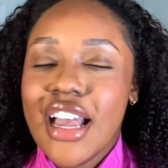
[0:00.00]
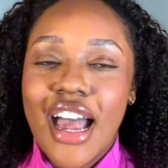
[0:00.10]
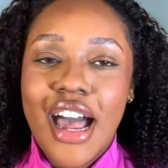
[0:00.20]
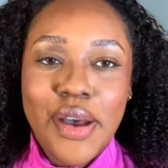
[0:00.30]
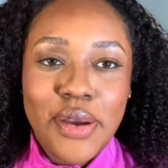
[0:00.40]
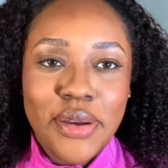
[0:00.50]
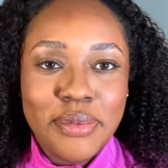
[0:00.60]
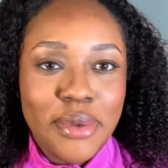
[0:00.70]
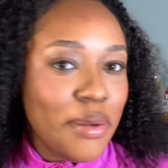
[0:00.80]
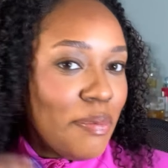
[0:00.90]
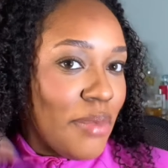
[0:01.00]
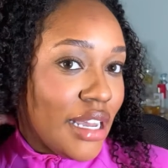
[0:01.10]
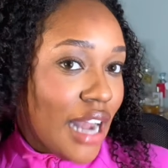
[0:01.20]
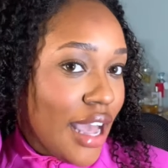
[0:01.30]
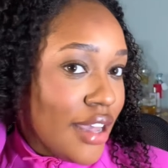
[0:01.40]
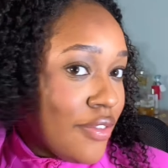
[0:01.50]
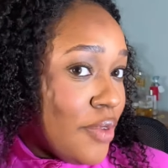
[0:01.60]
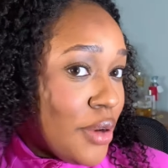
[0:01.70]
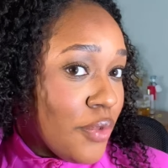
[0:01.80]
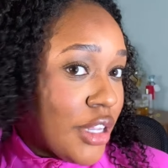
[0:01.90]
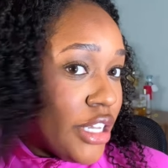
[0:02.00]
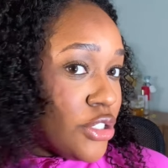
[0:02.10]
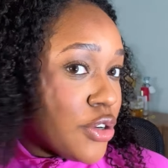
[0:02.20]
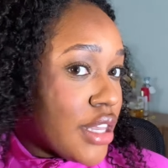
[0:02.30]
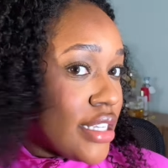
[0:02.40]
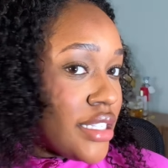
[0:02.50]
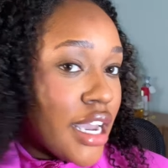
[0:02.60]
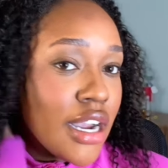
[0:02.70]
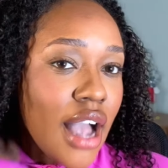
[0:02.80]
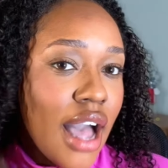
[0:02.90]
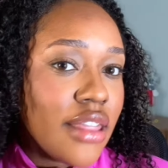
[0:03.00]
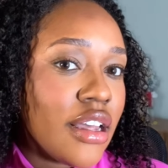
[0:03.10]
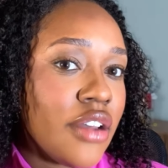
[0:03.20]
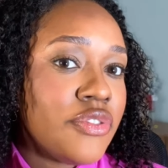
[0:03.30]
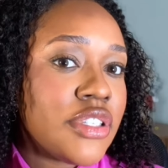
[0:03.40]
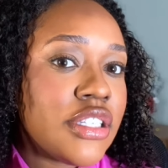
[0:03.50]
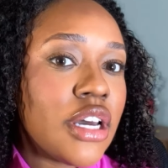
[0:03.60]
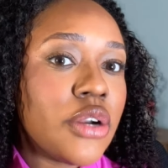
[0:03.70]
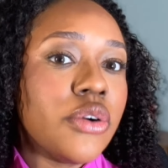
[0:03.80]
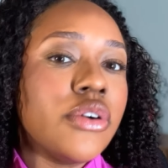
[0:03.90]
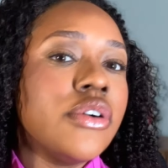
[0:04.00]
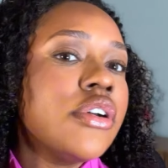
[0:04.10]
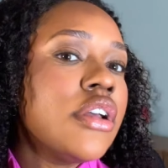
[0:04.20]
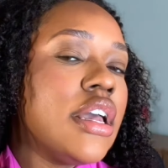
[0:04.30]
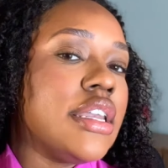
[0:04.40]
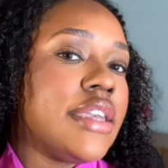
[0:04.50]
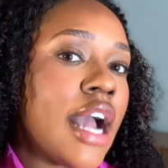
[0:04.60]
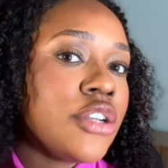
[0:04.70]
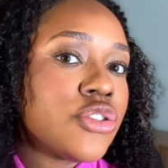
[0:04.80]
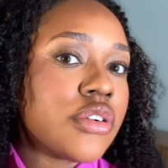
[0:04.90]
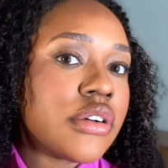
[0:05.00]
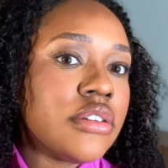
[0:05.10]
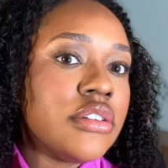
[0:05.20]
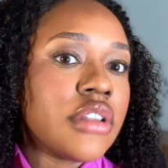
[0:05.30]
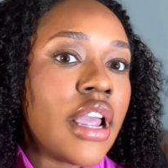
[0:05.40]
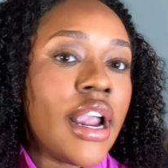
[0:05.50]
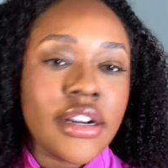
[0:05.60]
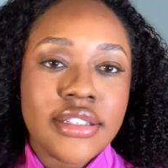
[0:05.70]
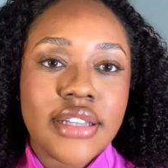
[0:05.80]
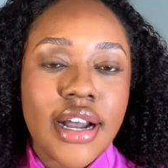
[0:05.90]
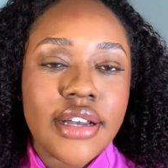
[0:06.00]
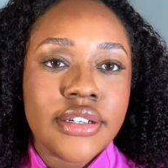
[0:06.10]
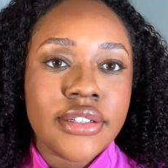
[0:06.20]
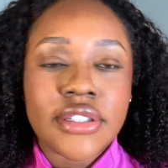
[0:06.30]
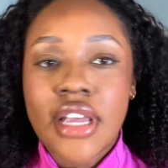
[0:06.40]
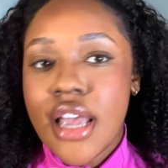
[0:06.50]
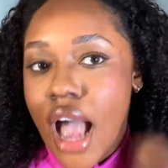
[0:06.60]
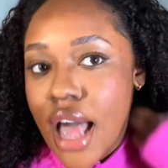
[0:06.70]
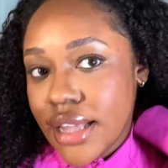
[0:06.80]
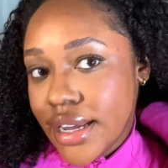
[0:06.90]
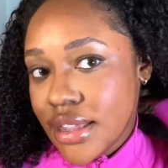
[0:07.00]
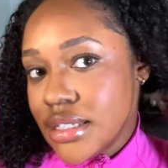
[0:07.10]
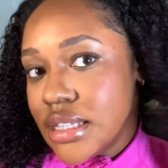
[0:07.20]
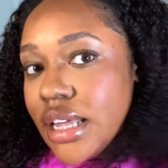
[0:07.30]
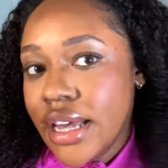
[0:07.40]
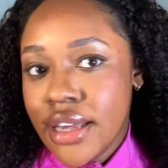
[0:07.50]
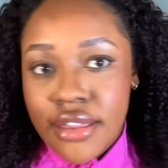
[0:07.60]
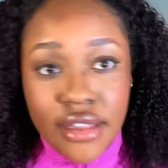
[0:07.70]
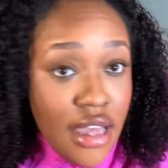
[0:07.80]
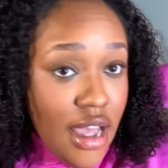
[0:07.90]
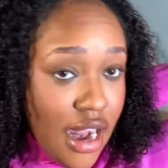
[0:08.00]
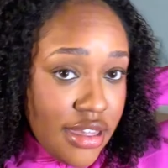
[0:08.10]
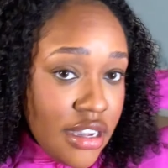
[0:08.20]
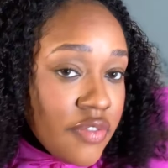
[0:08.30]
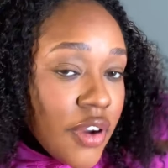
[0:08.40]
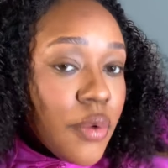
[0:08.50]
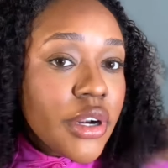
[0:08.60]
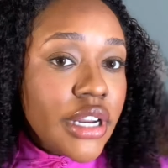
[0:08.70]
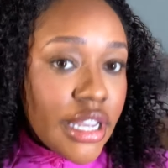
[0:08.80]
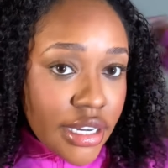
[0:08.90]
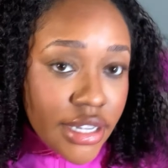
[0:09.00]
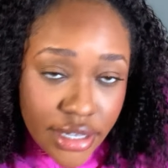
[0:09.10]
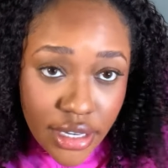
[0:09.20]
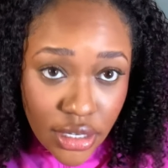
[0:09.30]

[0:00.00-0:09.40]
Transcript: But I have been really enjoying this hair. I love subtle, natural hairstyles. I like this length. I think if I were to get it